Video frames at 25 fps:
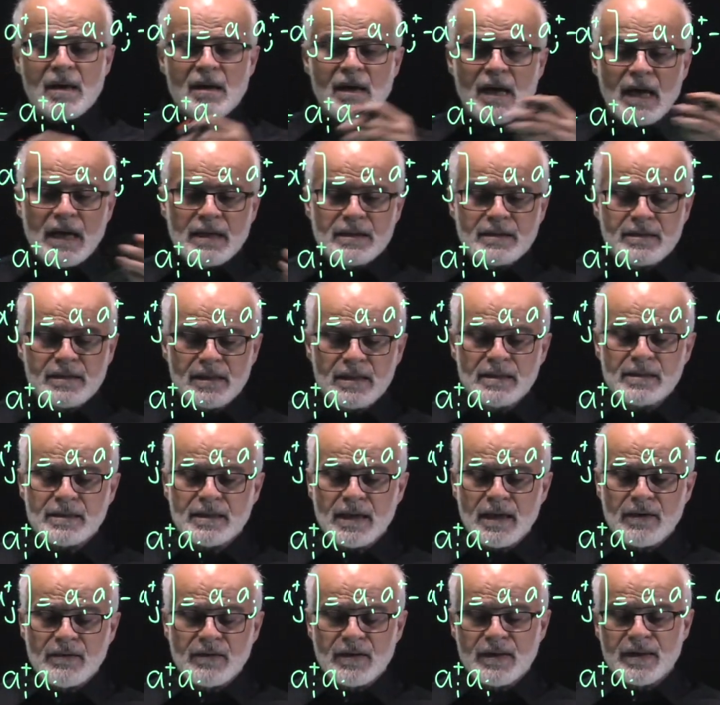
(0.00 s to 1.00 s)
And since
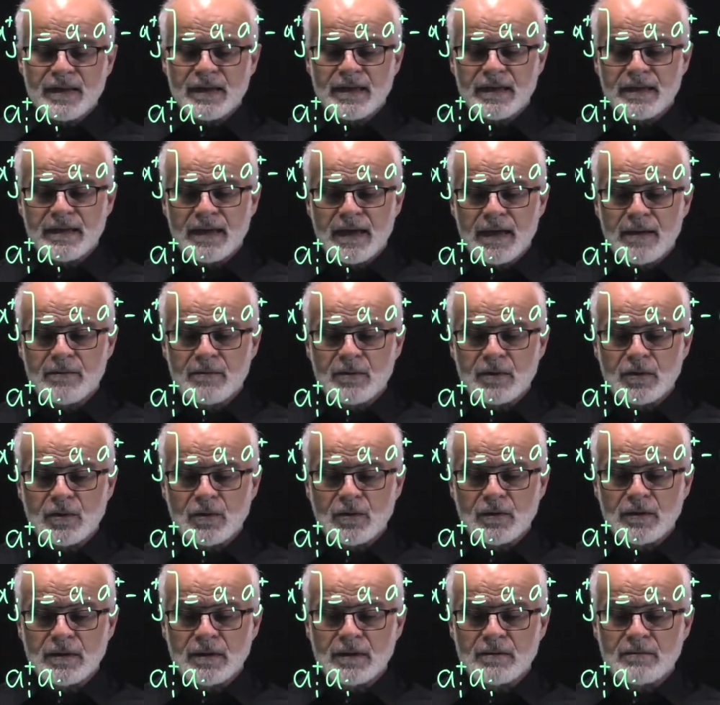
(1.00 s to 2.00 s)
everything in a
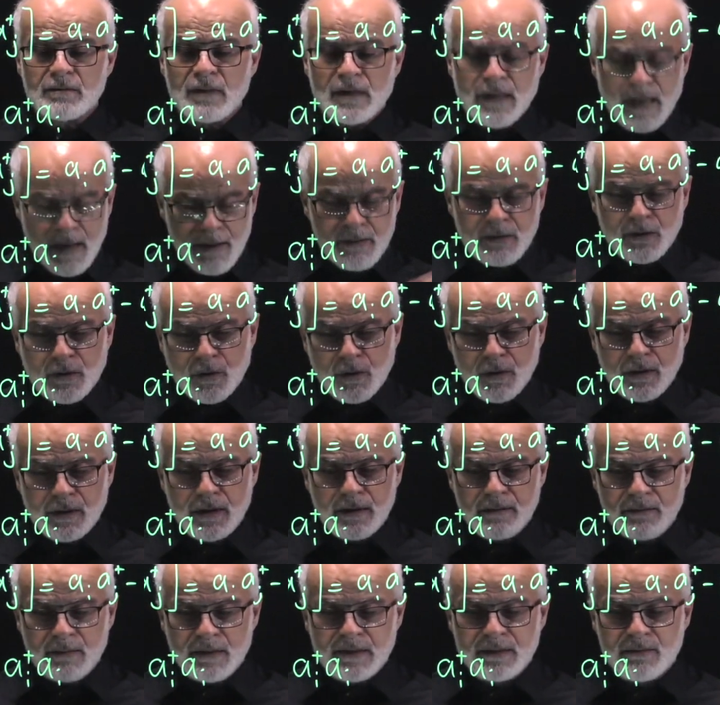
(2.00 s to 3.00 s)
Hamiltonian, the
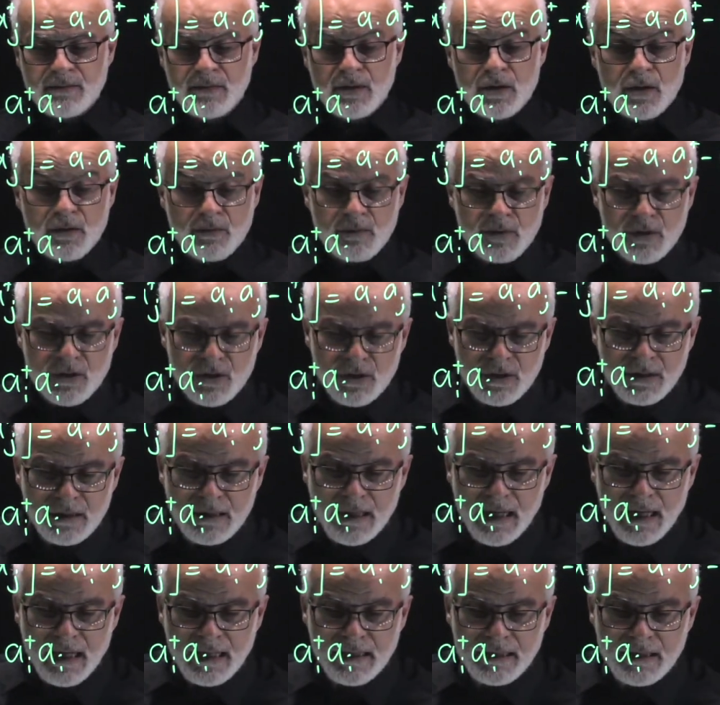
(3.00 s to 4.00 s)
Hamiltonian must be Hermitian,
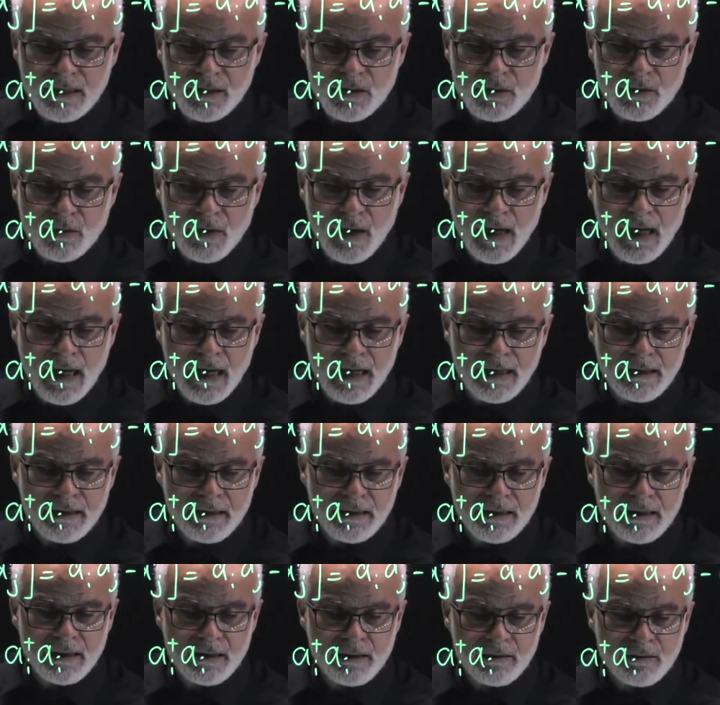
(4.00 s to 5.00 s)
I need to add
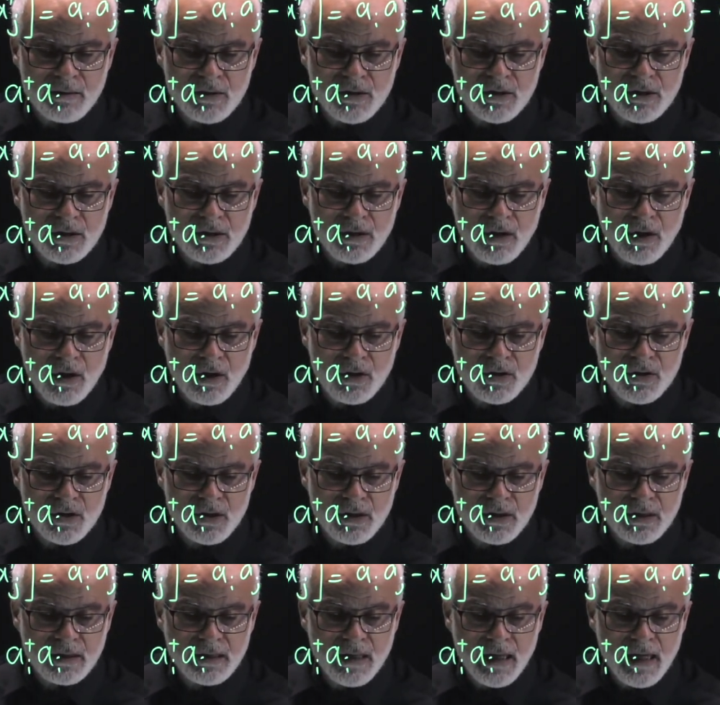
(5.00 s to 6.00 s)
the Hermitian
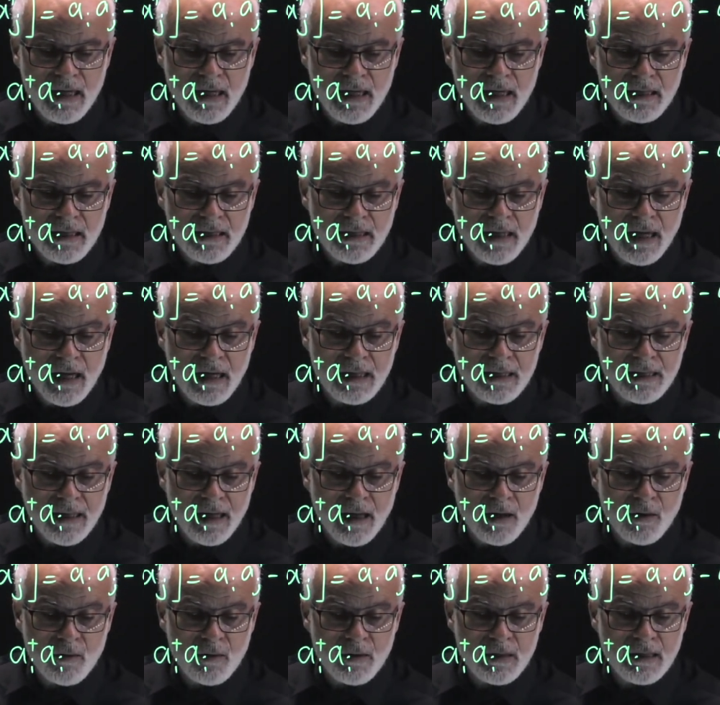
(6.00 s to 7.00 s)
conjugate,
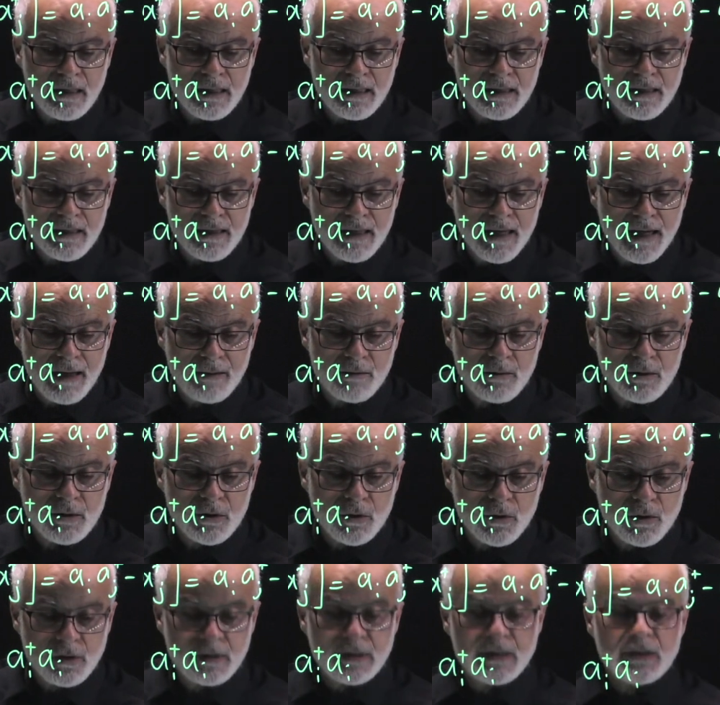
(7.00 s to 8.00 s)
allowing the
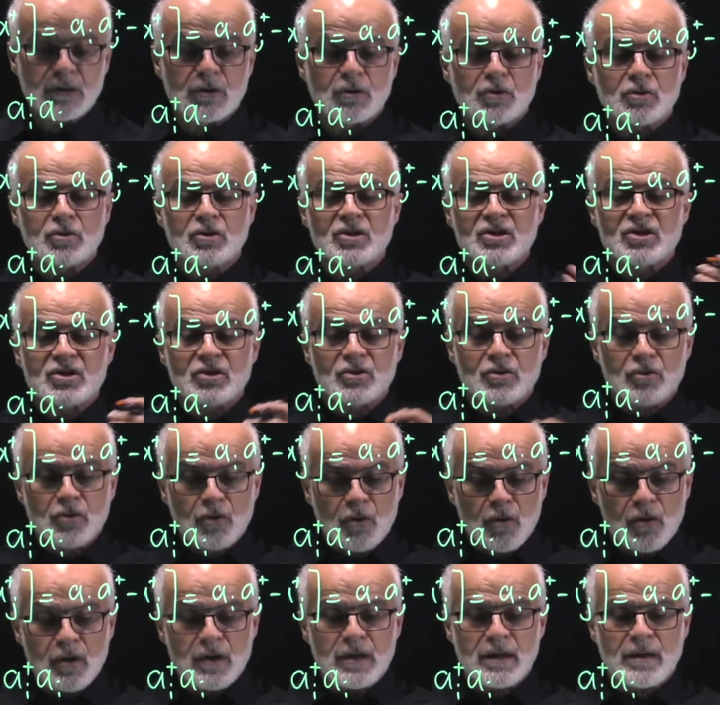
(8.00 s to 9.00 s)
Hamiltonian to
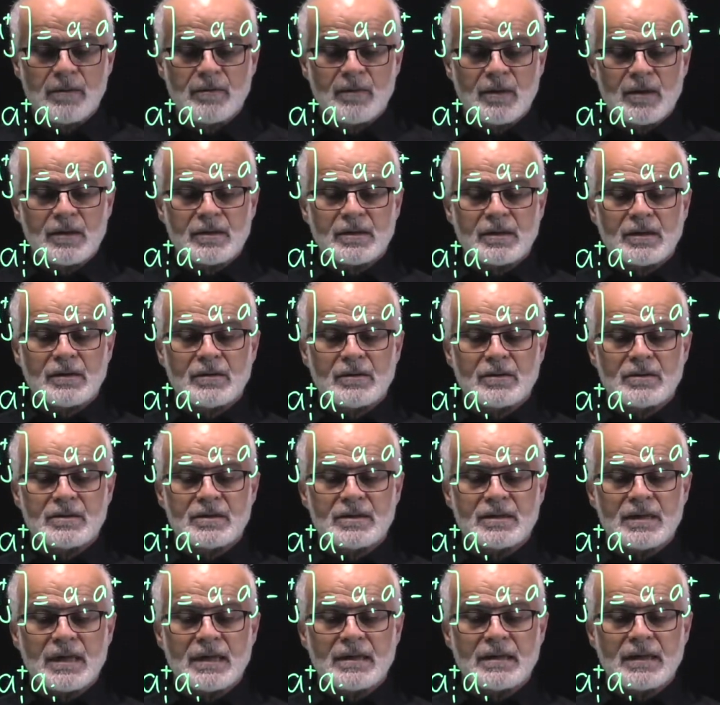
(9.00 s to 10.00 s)
destroy a particle on
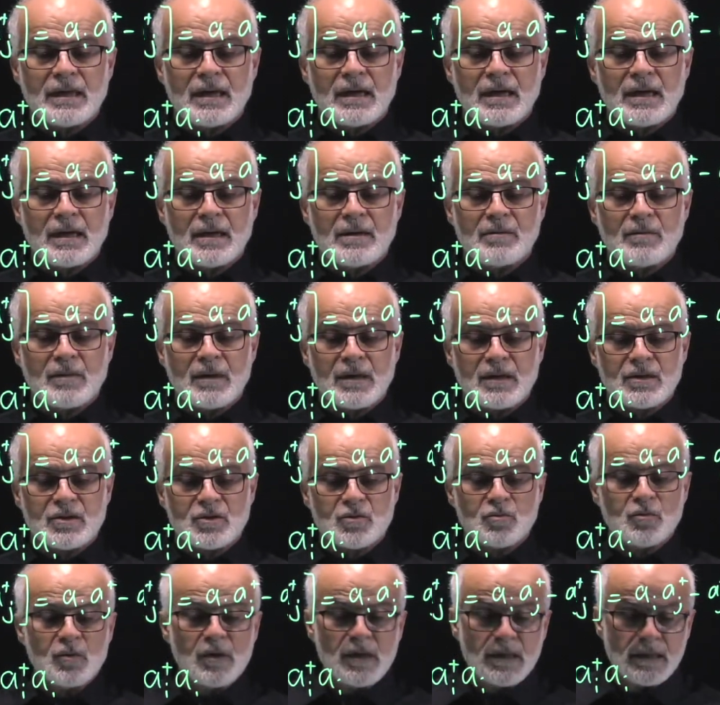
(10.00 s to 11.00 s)
site I plus
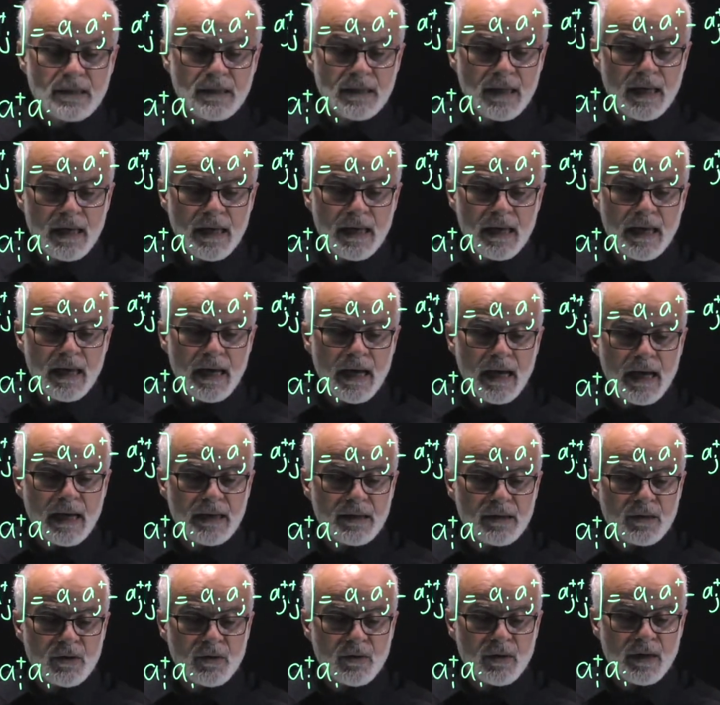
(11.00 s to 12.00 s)
1
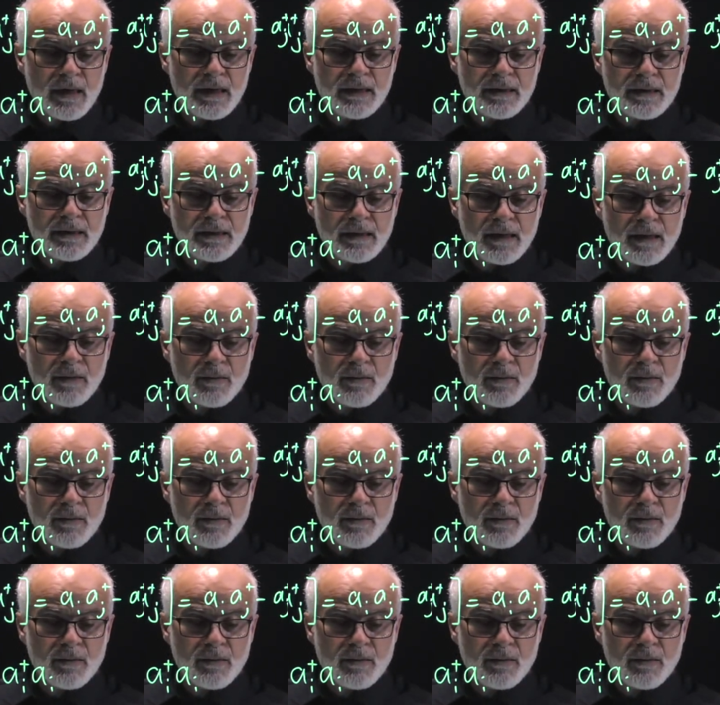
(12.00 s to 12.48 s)
and creating a